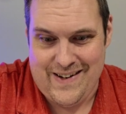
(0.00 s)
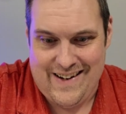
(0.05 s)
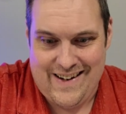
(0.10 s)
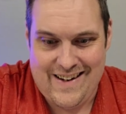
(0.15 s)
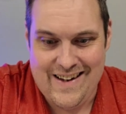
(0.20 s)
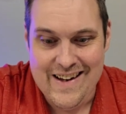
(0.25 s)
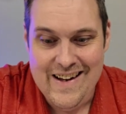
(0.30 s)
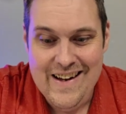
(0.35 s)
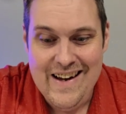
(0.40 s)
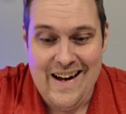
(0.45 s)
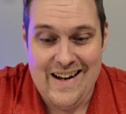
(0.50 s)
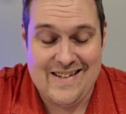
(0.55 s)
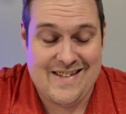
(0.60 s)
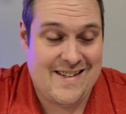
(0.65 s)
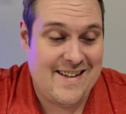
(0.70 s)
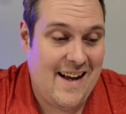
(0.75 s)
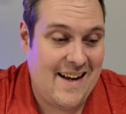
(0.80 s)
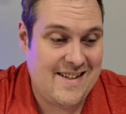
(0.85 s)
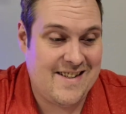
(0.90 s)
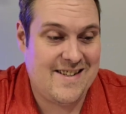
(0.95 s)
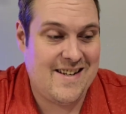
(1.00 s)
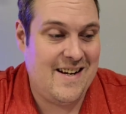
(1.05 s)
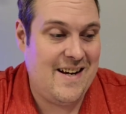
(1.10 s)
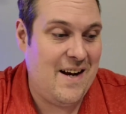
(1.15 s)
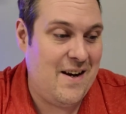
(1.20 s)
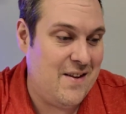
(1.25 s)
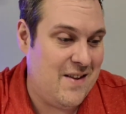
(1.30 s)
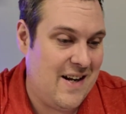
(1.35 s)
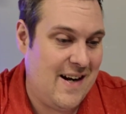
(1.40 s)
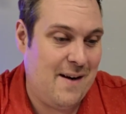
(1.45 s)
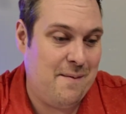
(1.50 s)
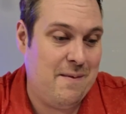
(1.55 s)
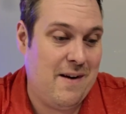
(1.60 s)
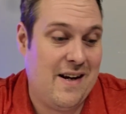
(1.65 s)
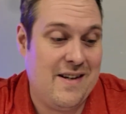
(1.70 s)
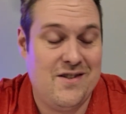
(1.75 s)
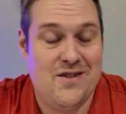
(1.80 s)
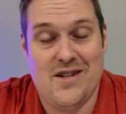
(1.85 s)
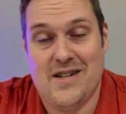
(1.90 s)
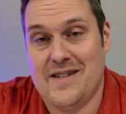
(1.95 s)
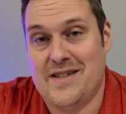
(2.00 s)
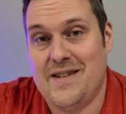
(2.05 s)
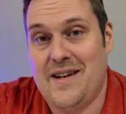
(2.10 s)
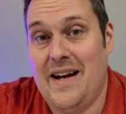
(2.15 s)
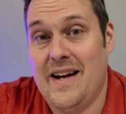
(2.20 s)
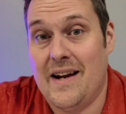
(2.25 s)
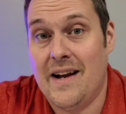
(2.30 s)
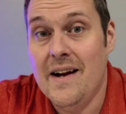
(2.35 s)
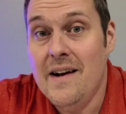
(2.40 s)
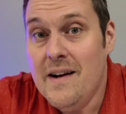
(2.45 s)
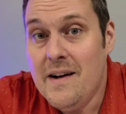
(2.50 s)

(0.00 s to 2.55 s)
like, it's nice to know that I'm not just like